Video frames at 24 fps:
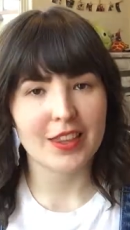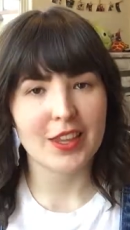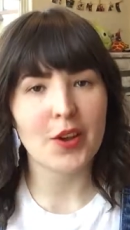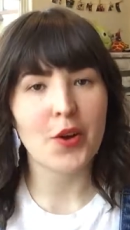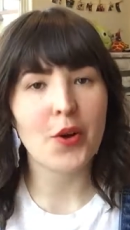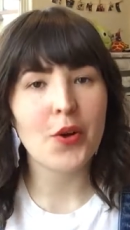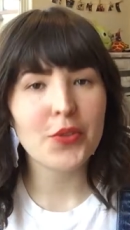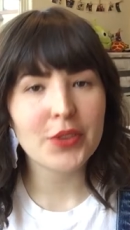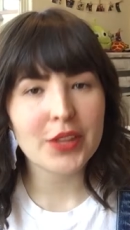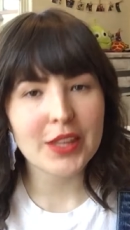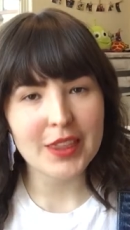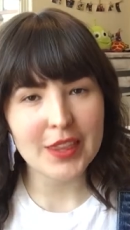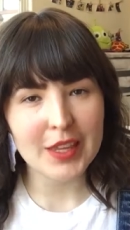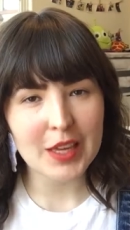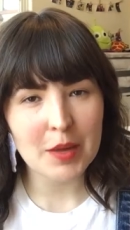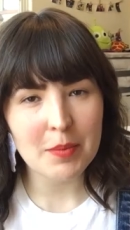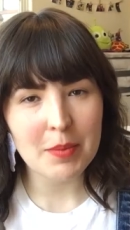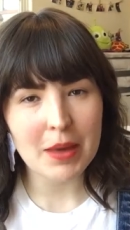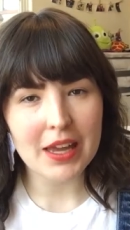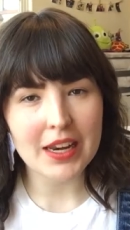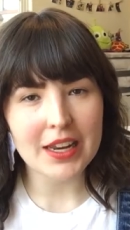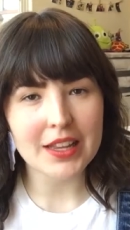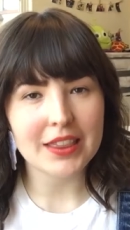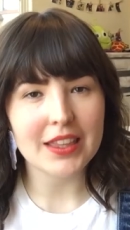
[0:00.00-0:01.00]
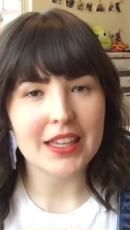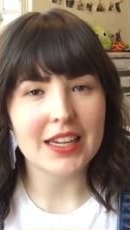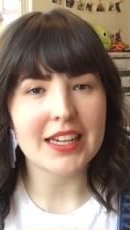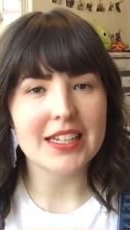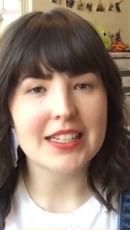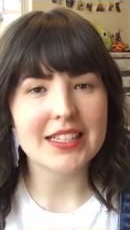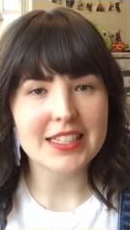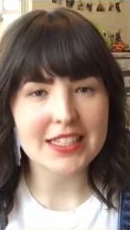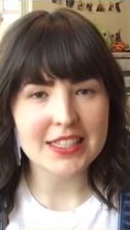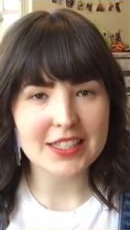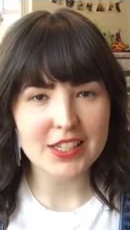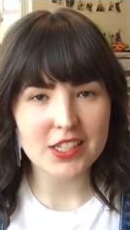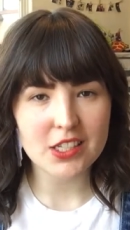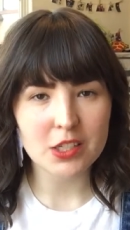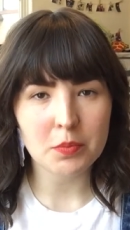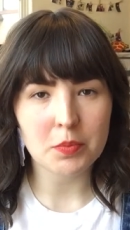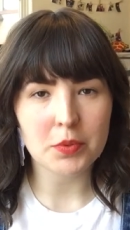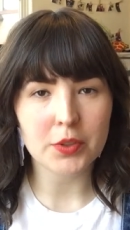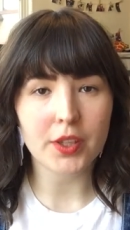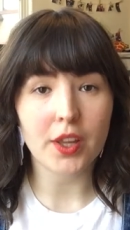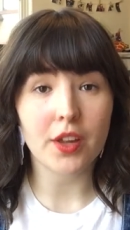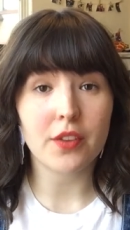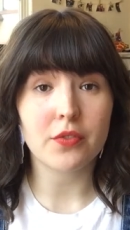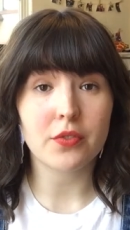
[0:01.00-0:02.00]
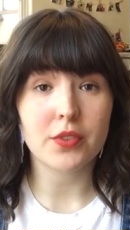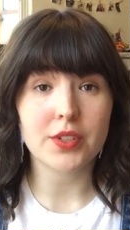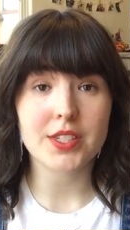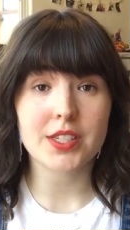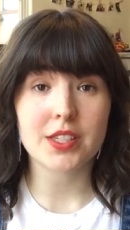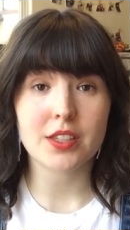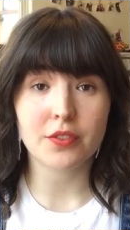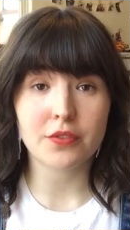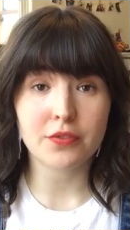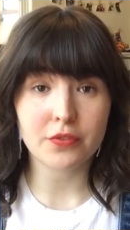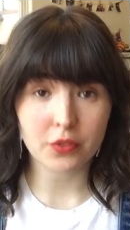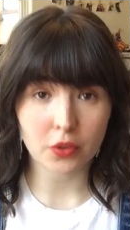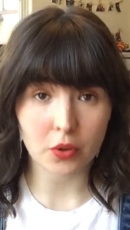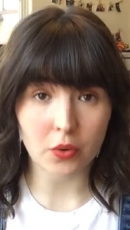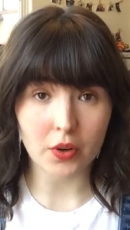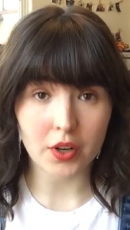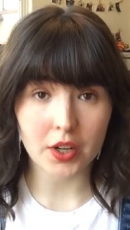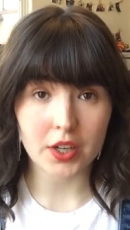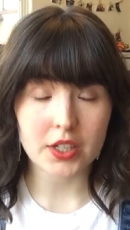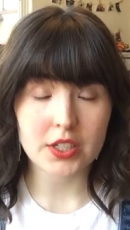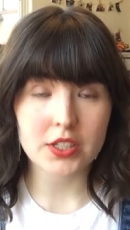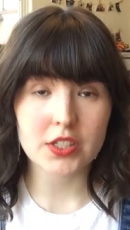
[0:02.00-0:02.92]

The only thing about it that I didn't super love was the floor.